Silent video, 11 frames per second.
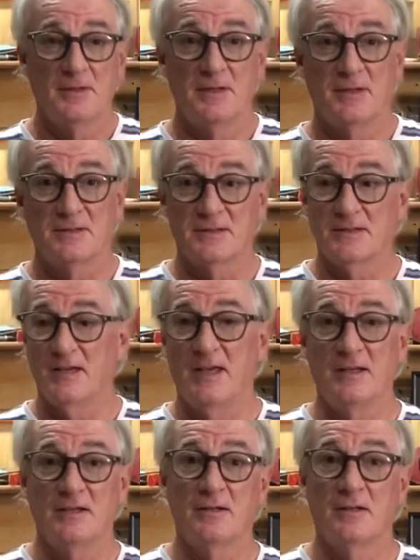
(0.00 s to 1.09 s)
it's a
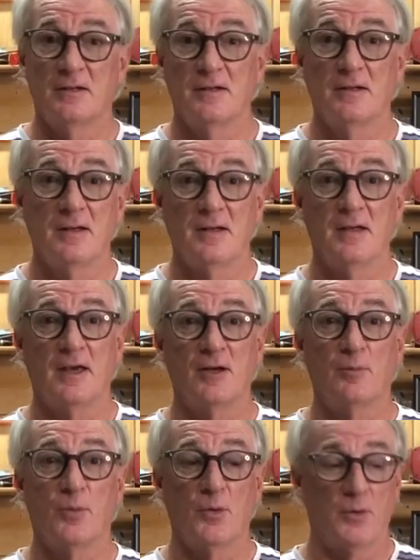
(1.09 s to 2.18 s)
skate and a
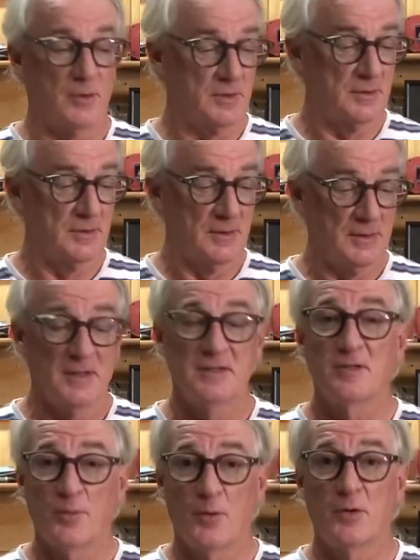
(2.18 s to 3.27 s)
board. It's a
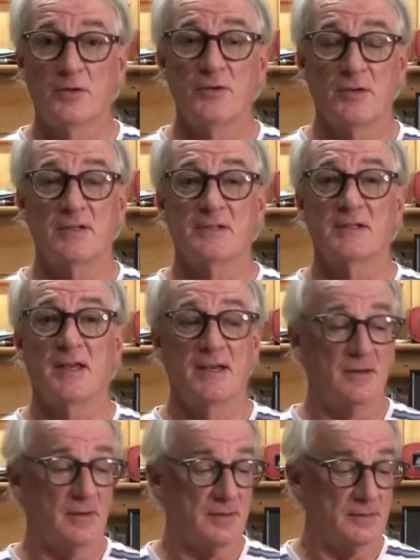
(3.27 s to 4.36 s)
board you can skate
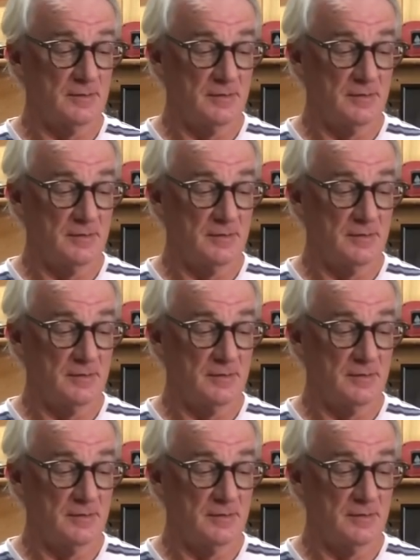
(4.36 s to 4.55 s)
on.